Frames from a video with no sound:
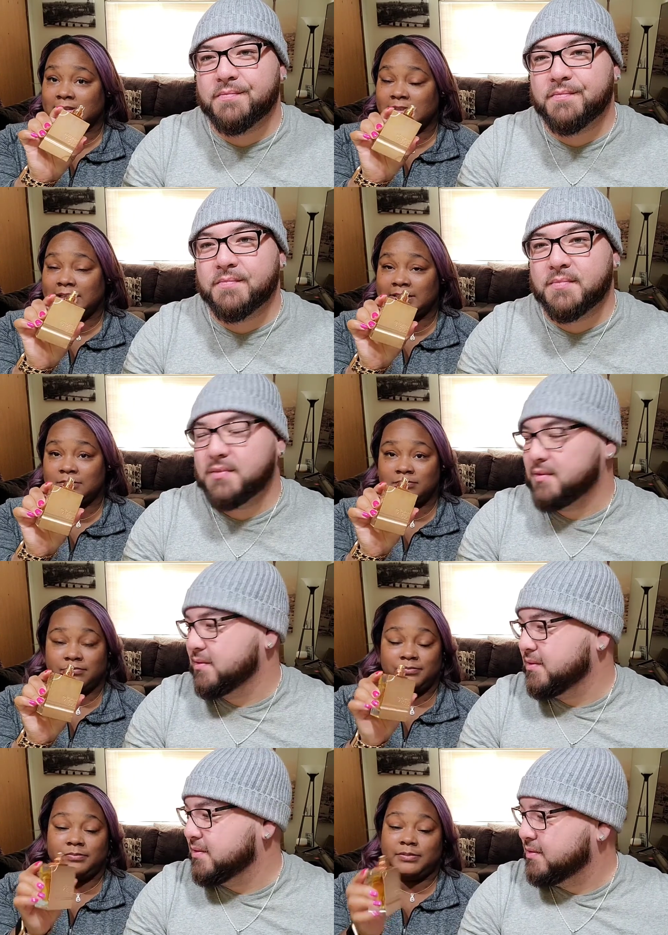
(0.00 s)
Speaker 1: it has
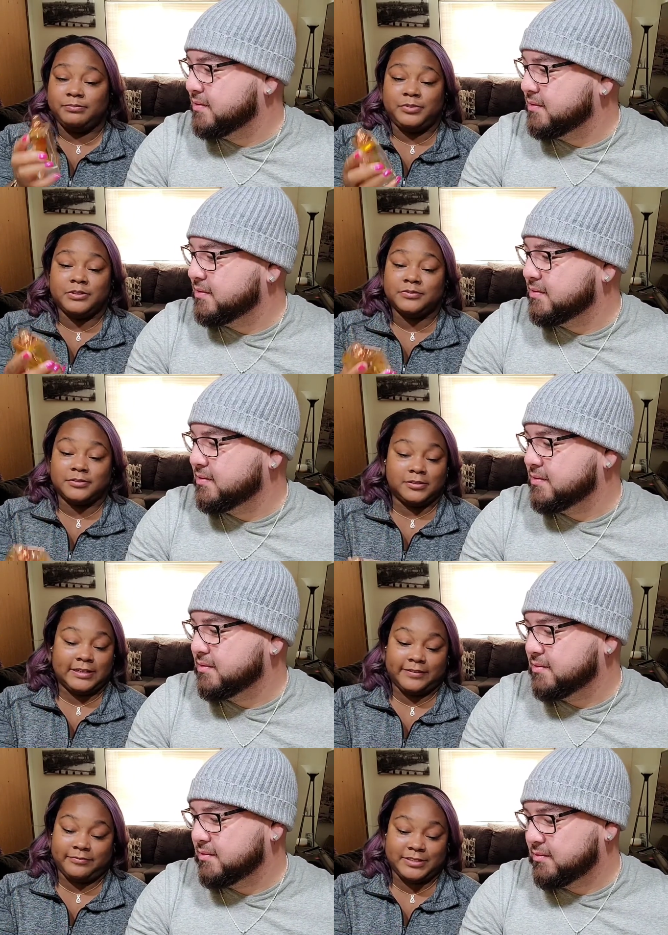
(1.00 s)
beautiful
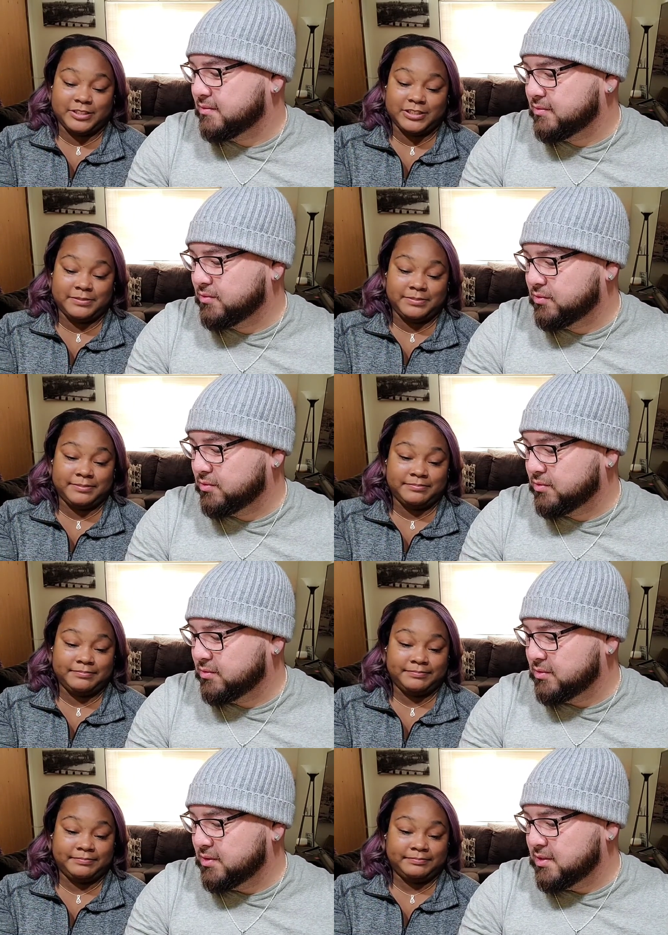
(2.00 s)
craftsmanship.
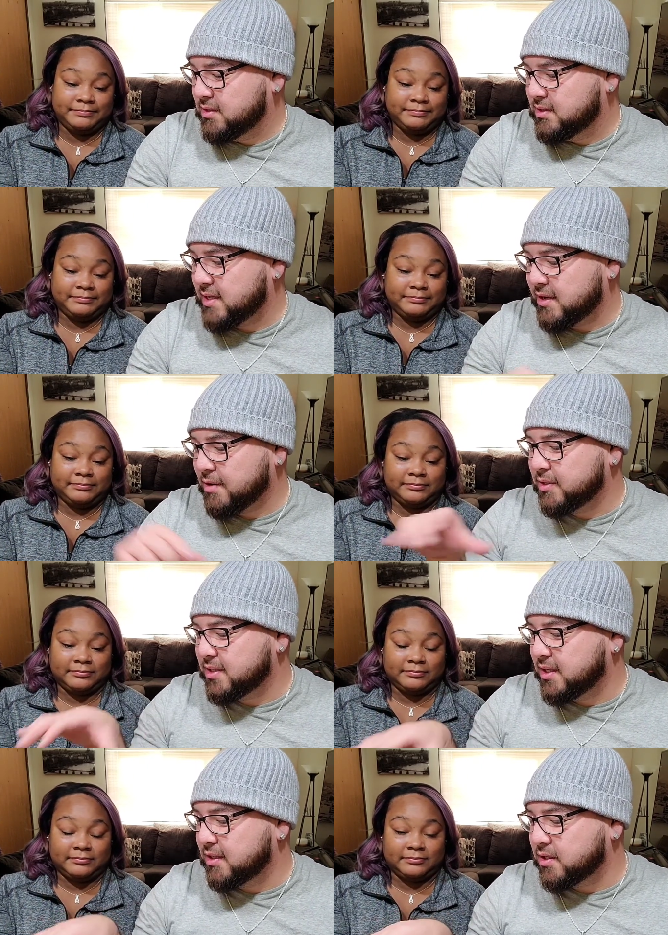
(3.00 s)
Speaker 2: It's like
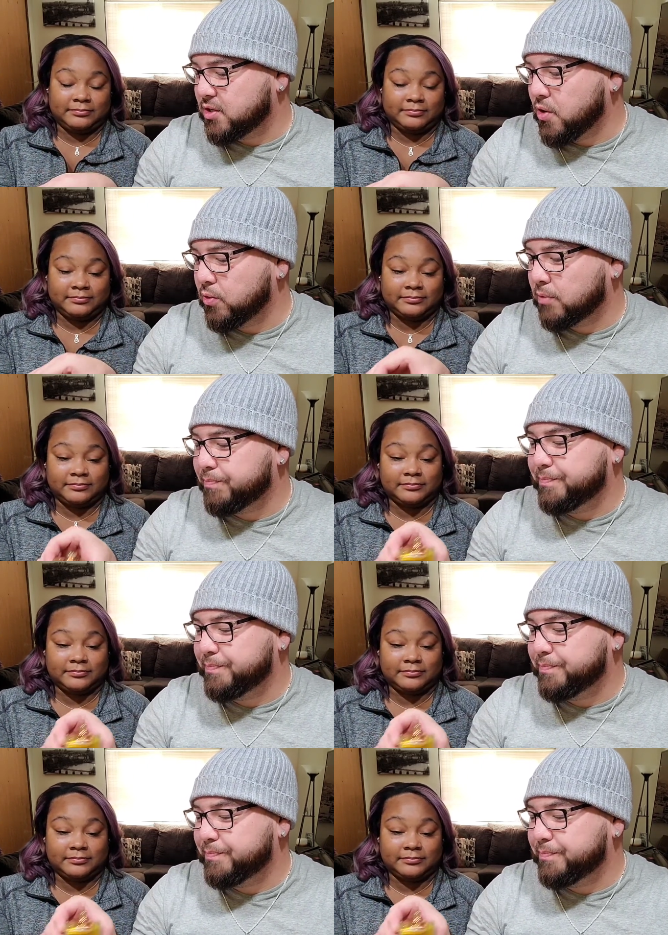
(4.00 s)
almost a gold,